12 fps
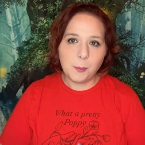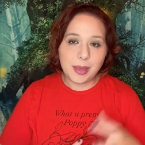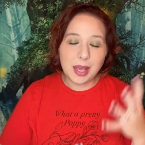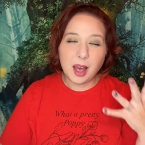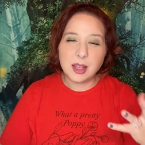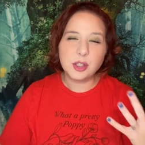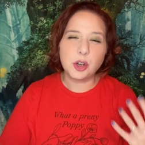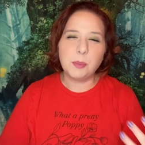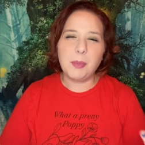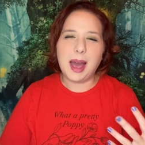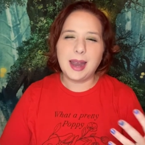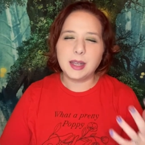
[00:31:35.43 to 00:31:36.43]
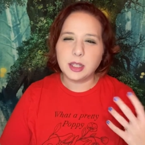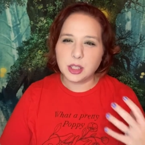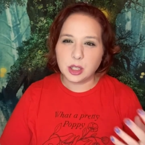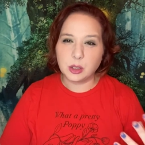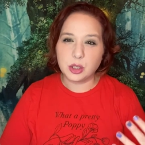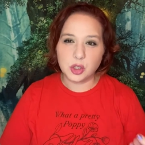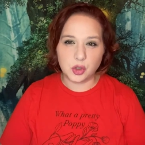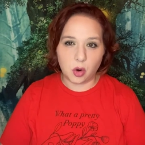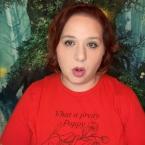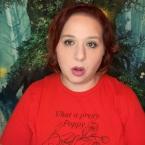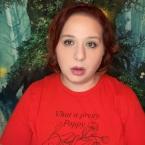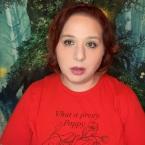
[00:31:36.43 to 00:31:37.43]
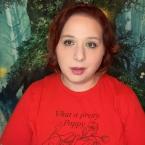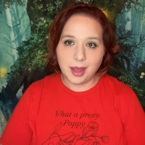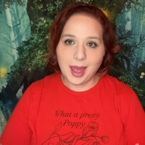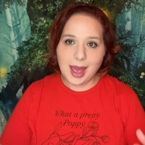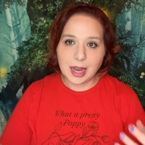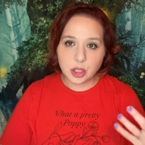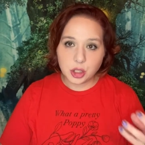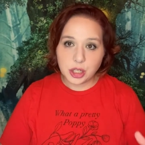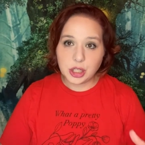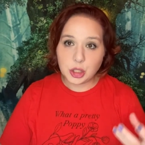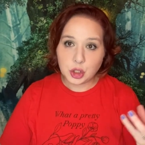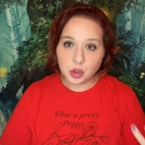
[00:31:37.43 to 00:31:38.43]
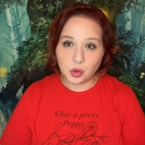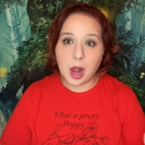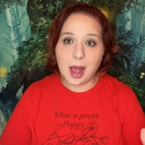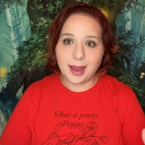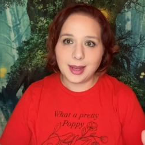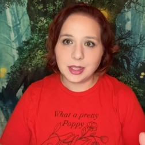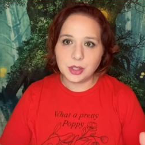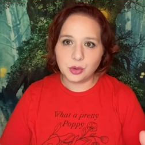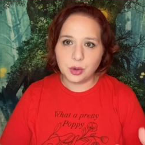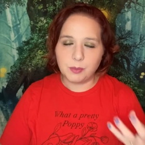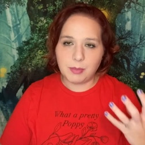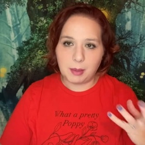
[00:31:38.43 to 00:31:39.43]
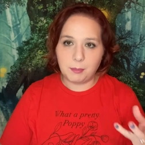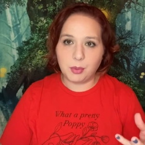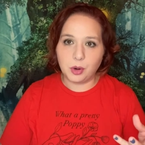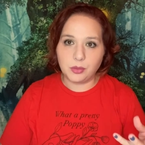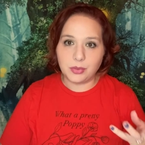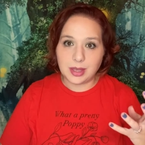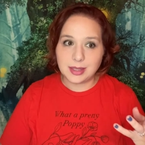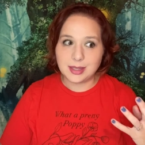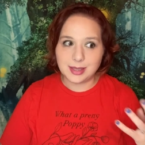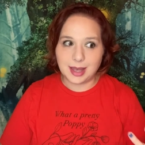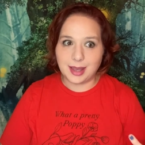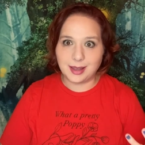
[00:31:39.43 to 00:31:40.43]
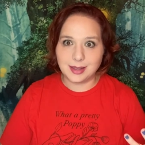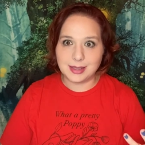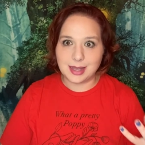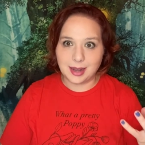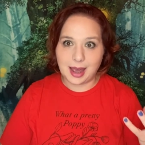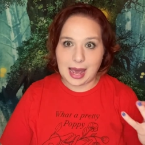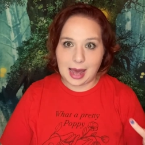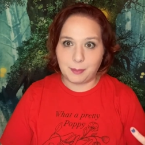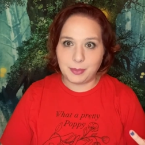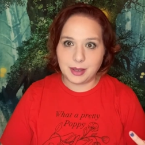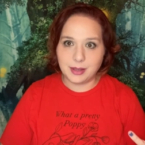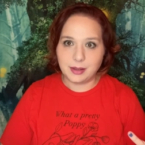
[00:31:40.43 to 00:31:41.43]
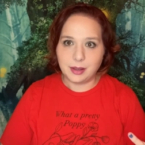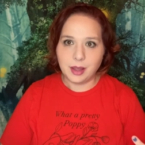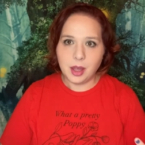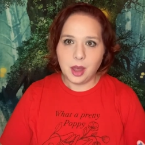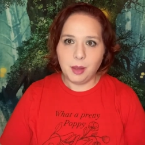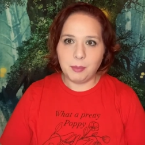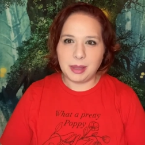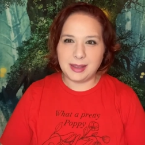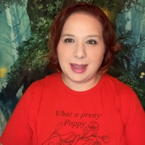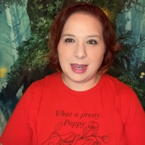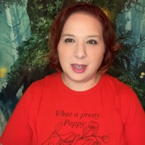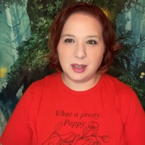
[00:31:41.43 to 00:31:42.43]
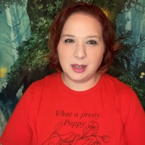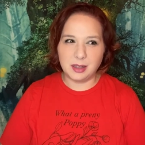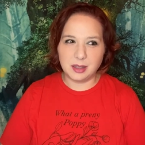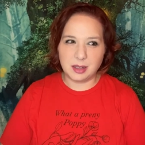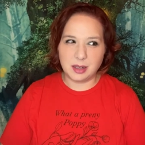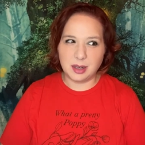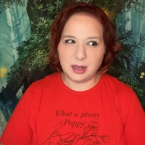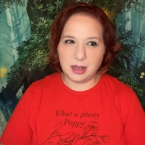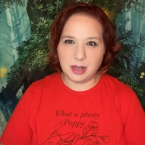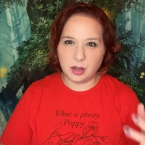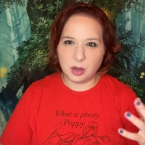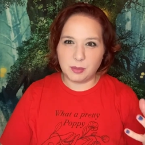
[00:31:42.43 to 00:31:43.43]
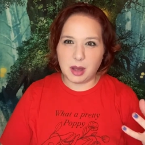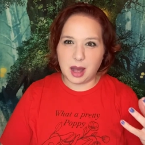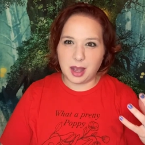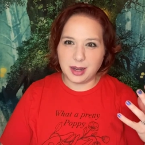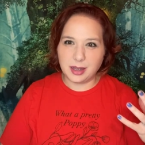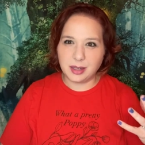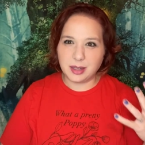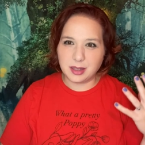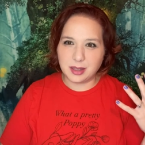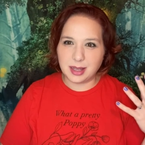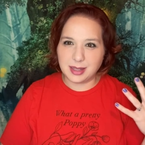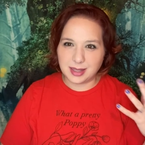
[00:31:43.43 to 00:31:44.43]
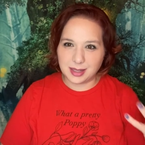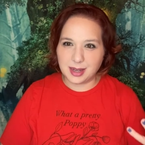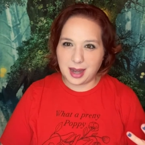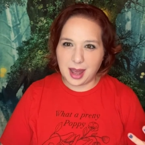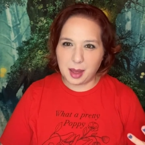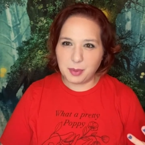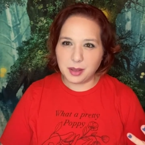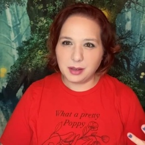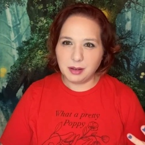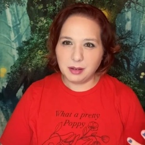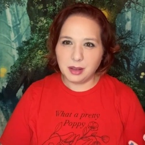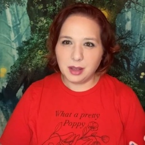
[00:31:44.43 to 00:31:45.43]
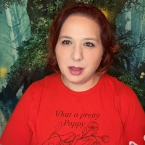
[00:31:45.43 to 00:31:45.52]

because her mind is so strong and she's trying to remember these things that happened, but that in her mind, they didn't happen.